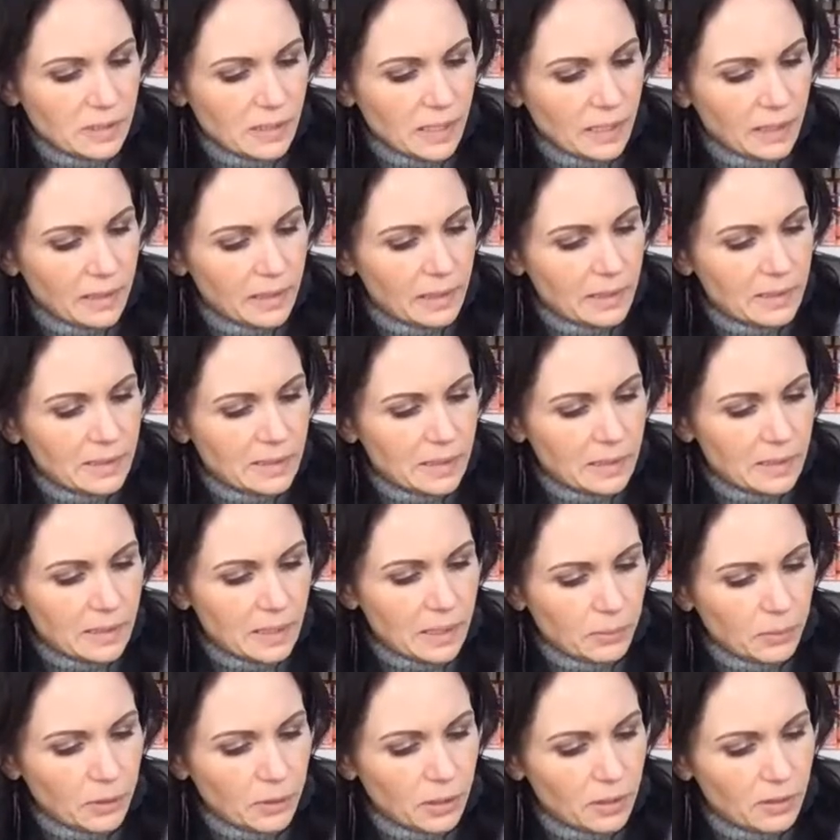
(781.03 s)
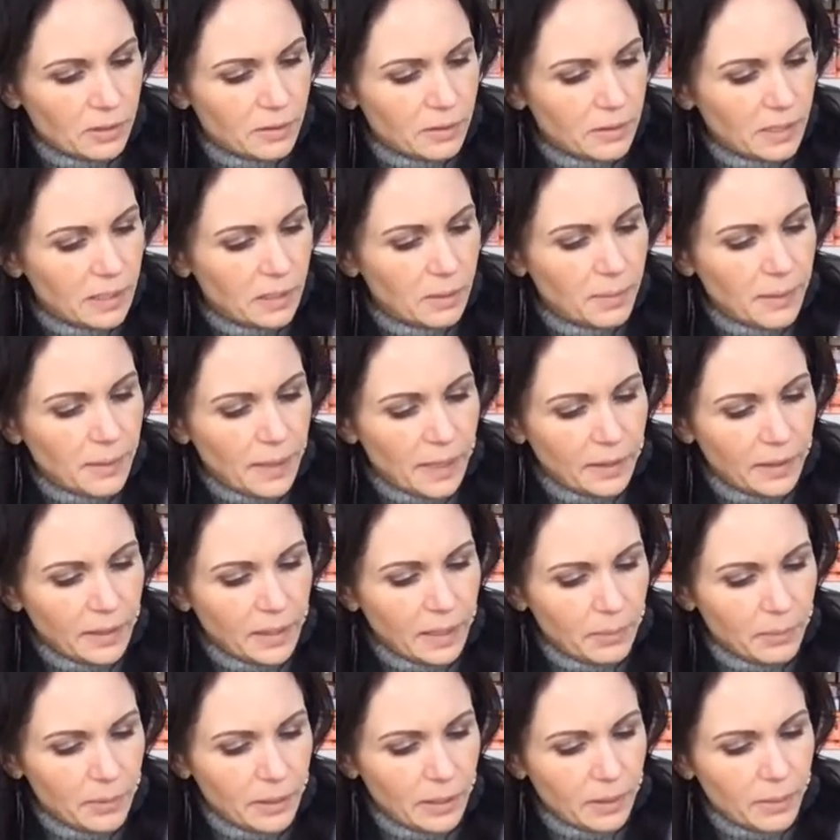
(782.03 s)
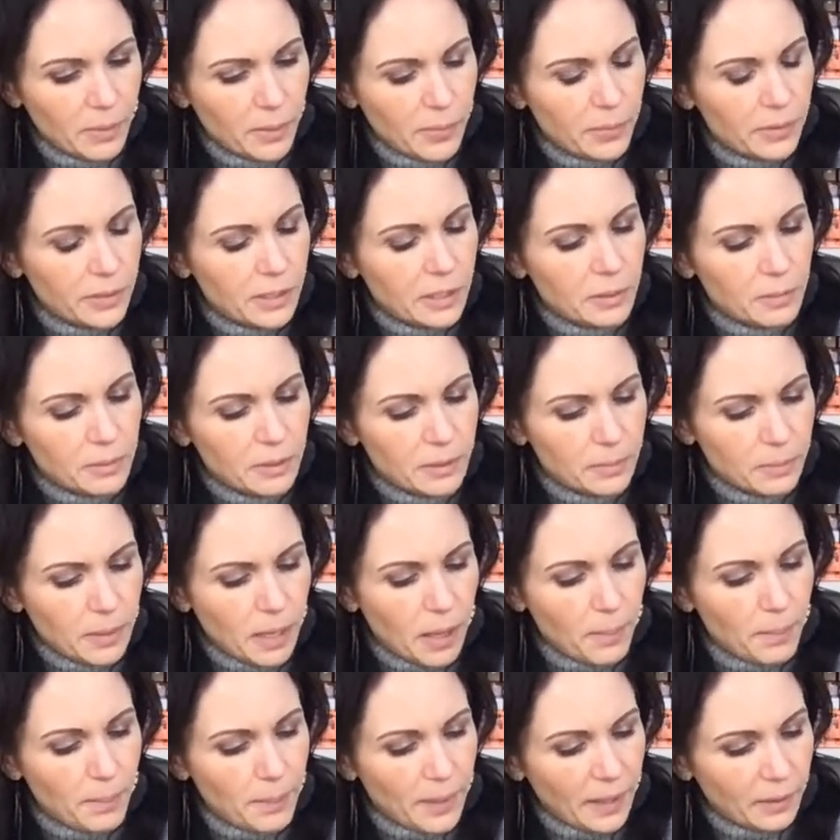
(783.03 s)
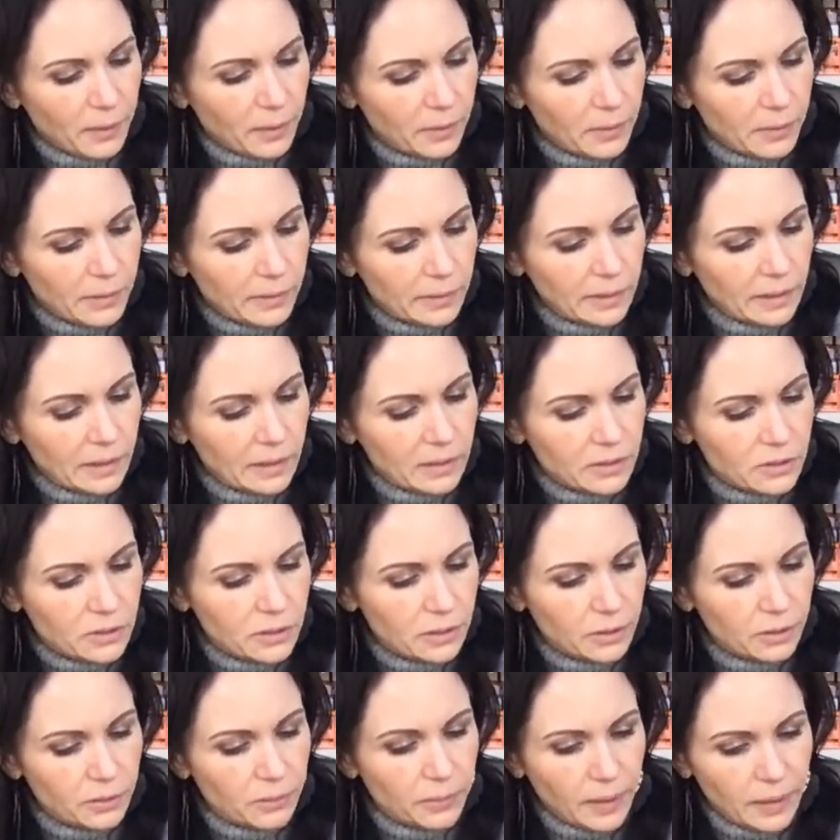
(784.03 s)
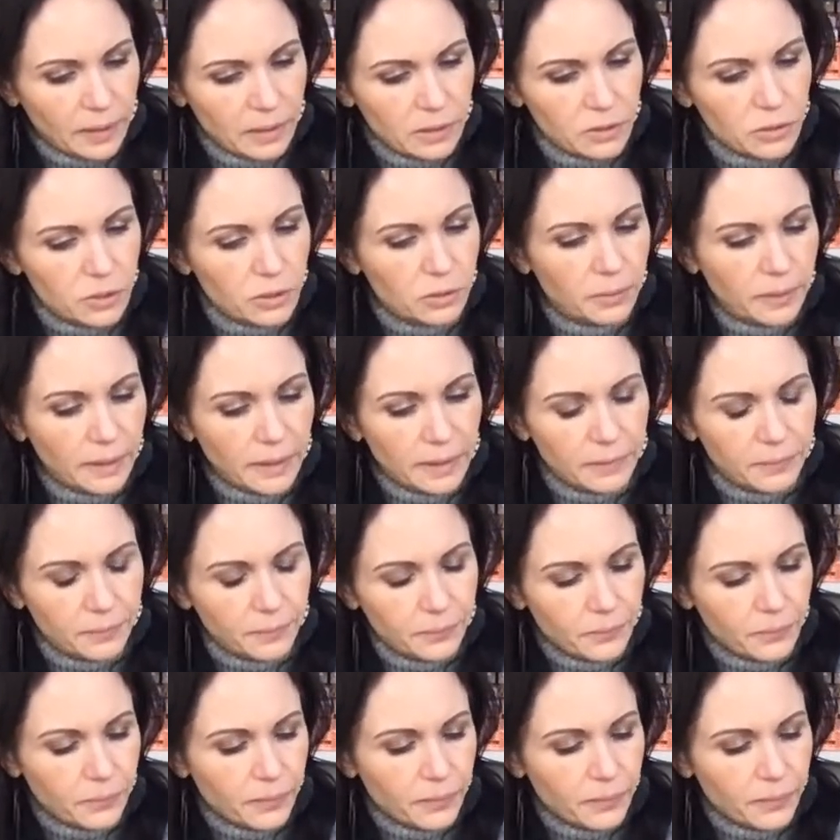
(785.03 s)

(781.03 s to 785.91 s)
like this, and then I'm going to think about it. I'm going to come up with a better or an easier way to do it.